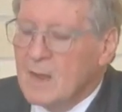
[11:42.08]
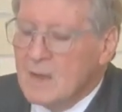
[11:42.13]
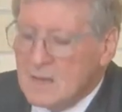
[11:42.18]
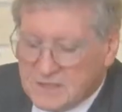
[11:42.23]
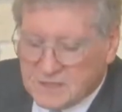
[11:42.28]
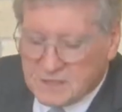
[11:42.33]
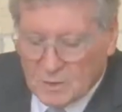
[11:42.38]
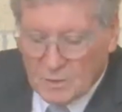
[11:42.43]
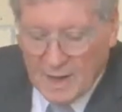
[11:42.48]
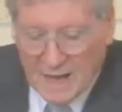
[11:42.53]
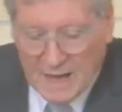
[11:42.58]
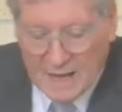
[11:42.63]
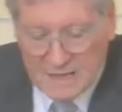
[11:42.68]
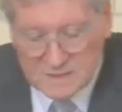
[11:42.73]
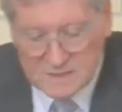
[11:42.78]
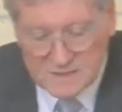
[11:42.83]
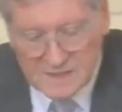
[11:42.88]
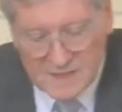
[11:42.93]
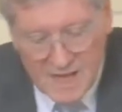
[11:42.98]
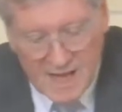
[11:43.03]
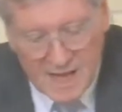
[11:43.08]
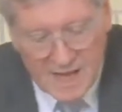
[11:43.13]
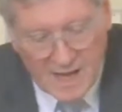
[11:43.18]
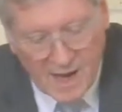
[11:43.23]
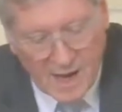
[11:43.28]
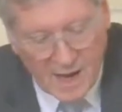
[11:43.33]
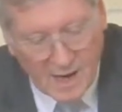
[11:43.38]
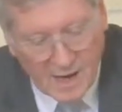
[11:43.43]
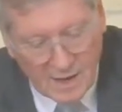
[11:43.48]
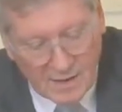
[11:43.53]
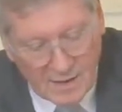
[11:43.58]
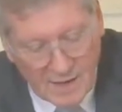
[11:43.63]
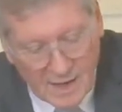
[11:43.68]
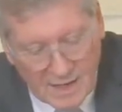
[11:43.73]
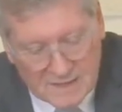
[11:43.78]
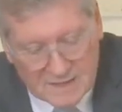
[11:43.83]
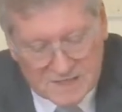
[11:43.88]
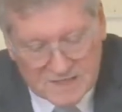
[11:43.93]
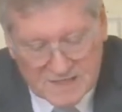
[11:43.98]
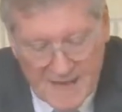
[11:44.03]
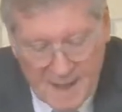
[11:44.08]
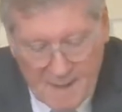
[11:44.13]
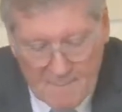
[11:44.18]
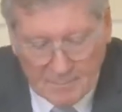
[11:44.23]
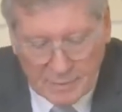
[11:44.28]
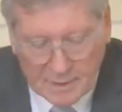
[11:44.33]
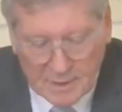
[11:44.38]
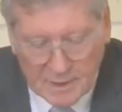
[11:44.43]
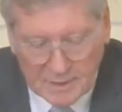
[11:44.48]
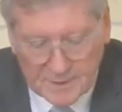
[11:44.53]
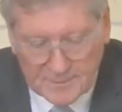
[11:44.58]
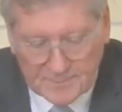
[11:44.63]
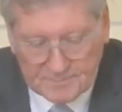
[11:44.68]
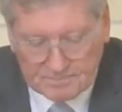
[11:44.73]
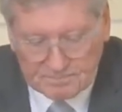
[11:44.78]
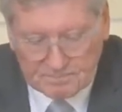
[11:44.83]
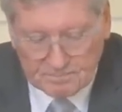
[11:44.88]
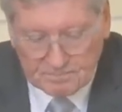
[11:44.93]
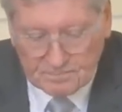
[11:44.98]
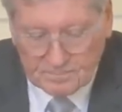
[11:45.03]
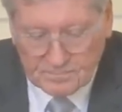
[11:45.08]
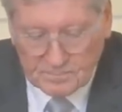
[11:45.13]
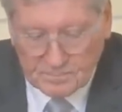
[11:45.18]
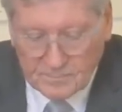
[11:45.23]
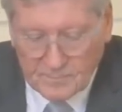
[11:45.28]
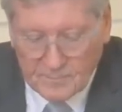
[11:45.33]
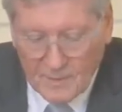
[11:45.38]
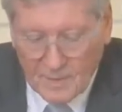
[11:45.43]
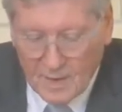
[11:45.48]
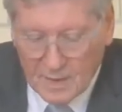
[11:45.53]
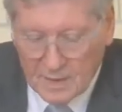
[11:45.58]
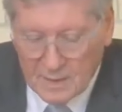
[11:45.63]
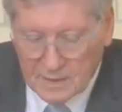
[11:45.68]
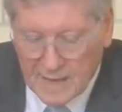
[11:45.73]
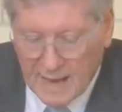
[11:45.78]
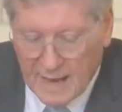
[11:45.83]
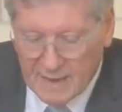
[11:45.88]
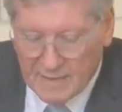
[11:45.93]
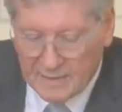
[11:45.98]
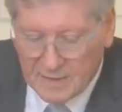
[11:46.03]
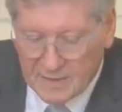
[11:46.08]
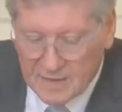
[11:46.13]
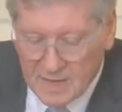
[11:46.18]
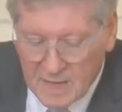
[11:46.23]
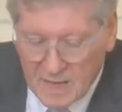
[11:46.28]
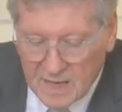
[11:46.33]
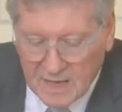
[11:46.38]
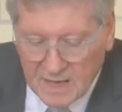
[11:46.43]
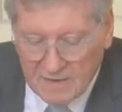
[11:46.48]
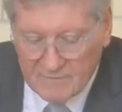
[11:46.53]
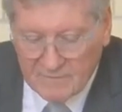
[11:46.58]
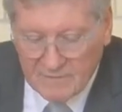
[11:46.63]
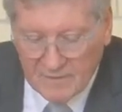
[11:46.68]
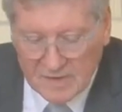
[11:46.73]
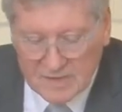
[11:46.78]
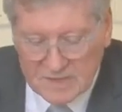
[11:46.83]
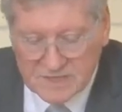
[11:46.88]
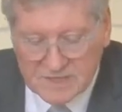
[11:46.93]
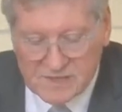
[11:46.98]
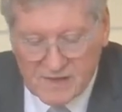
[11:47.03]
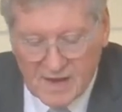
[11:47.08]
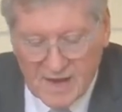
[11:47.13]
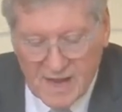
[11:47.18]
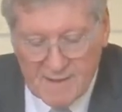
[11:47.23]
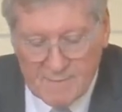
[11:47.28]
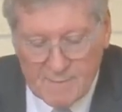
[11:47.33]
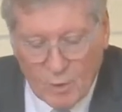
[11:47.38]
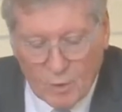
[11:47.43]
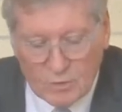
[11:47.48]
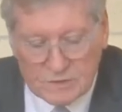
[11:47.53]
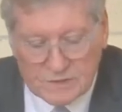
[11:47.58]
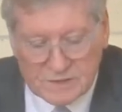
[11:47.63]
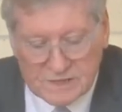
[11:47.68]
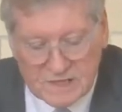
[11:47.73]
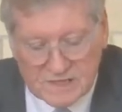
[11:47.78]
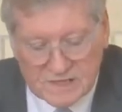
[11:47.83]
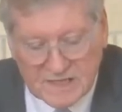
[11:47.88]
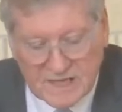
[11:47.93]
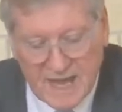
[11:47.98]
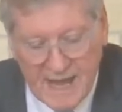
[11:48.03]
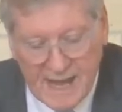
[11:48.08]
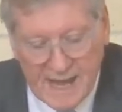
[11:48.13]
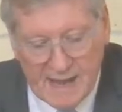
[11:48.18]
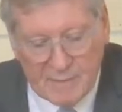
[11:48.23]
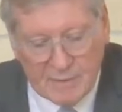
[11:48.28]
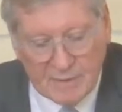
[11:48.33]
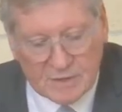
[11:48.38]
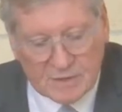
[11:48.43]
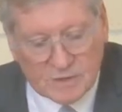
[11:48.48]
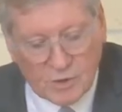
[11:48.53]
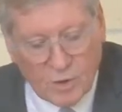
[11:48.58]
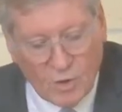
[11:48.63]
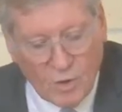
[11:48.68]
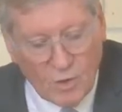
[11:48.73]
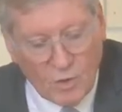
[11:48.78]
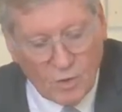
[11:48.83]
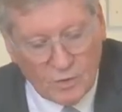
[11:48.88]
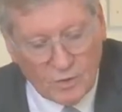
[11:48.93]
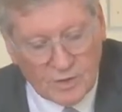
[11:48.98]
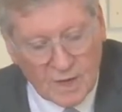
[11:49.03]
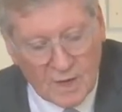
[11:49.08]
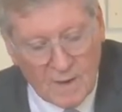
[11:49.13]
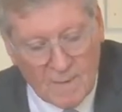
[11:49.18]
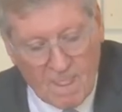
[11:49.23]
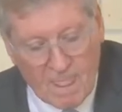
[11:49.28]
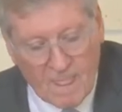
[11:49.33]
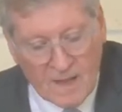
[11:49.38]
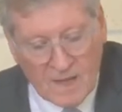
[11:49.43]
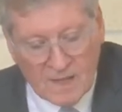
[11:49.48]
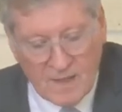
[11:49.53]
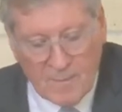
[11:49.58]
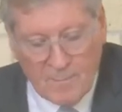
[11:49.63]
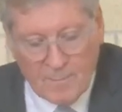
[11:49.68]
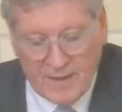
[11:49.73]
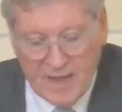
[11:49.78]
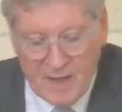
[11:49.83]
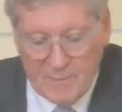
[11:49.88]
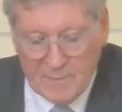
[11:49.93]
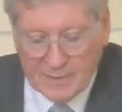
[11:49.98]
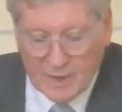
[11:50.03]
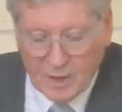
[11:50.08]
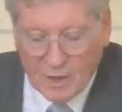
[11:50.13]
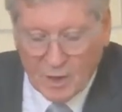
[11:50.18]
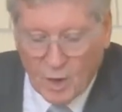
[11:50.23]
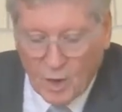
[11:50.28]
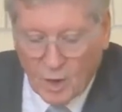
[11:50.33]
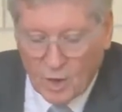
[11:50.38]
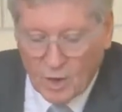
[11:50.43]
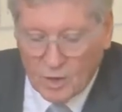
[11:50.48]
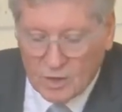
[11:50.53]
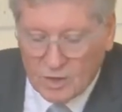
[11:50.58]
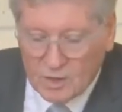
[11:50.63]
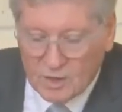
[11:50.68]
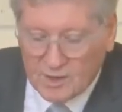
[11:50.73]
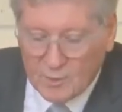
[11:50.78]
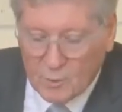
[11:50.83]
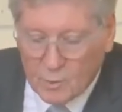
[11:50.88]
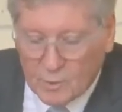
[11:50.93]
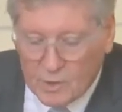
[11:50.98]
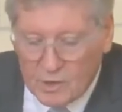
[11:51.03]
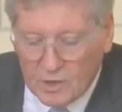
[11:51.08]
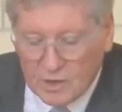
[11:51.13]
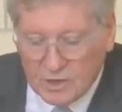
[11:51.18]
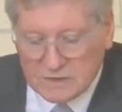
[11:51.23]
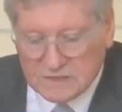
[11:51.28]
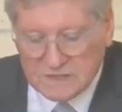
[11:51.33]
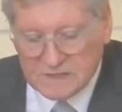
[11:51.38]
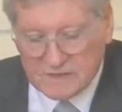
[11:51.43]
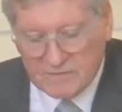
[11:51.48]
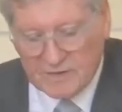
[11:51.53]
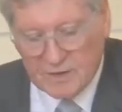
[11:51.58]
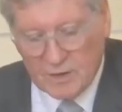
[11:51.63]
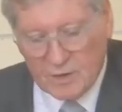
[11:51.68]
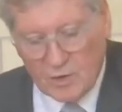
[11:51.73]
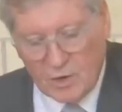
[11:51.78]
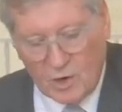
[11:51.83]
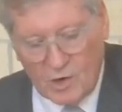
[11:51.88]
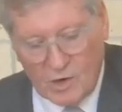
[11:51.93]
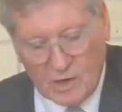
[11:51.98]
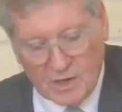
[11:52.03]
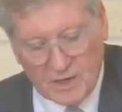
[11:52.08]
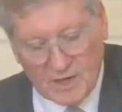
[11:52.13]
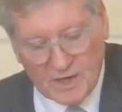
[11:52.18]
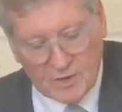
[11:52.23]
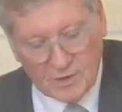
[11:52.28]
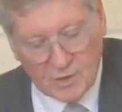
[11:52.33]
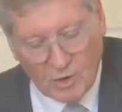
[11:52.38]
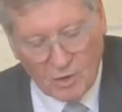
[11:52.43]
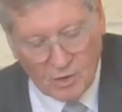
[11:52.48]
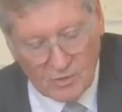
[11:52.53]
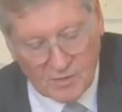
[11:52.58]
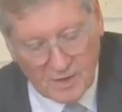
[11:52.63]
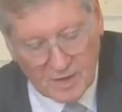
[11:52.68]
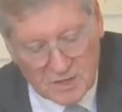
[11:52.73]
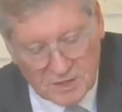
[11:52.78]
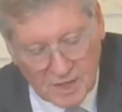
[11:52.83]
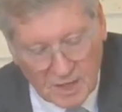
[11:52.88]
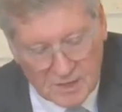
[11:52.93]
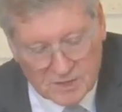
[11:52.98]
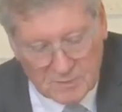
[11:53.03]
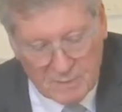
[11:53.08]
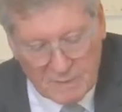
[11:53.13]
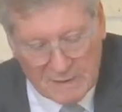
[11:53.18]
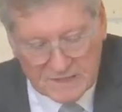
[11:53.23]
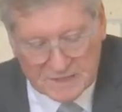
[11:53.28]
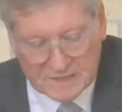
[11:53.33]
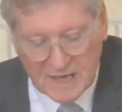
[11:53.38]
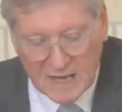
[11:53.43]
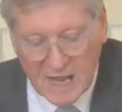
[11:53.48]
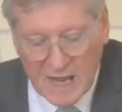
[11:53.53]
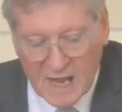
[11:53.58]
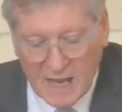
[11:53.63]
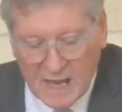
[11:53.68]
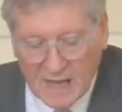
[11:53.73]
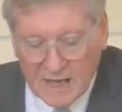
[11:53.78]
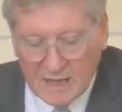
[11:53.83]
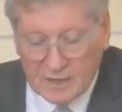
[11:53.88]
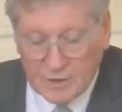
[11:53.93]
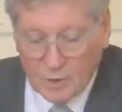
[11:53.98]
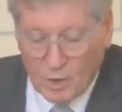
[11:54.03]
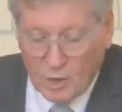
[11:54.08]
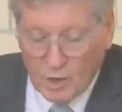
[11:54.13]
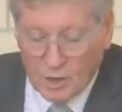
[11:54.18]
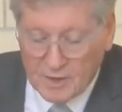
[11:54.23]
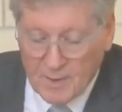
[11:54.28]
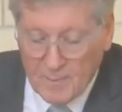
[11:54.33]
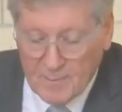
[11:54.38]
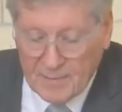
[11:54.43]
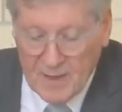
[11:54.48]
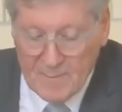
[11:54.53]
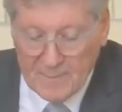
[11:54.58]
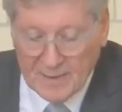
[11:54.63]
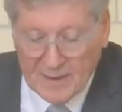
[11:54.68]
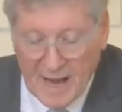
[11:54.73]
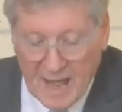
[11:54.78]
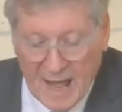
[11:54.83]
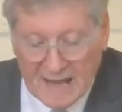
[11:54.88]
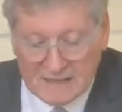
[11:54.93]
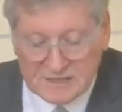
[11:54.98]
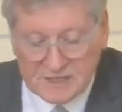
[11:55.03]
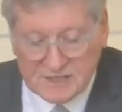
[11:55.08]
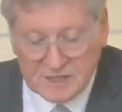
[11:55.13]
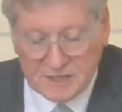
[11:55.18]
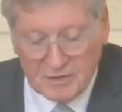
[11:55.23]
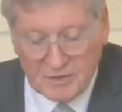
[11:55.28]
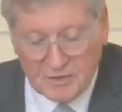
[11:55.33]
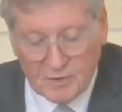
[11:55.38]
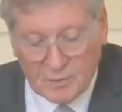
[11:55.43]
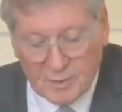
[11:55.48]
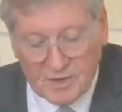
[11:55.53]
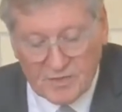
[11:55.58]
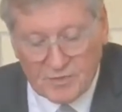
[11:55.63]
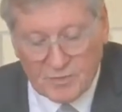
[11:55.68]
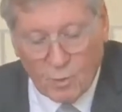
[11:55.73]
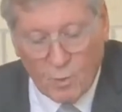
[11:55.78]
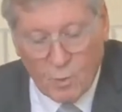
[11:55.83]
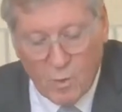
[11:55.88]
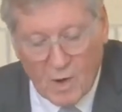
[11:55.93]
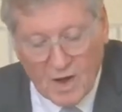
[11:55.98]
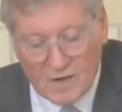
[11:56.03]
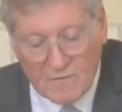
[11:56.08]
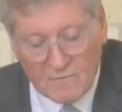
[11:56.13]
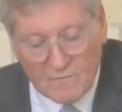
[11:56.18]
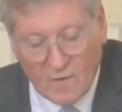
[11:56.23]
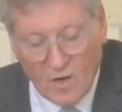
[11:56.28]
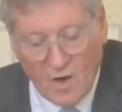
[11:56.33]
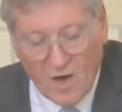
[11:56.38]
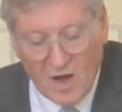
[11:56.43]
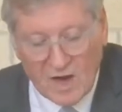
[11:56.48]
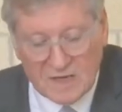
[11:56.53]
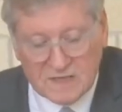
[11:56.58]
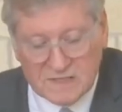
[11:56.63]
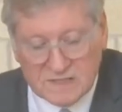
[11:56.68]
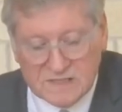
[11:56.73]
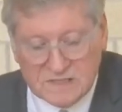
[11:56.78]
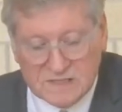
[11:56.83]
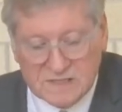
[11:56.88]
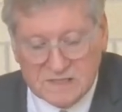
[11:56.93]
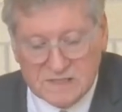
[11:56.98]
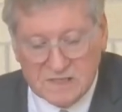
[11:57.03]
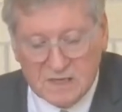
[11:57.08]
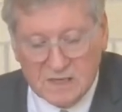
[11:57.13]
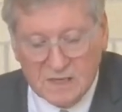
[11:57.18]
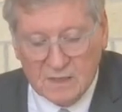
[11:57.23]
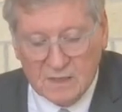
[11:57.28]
So as they are assembled and gathered, in verse 3, Moses came and told the people all the words of the Lord and all the judgments, and all the people answered with one voice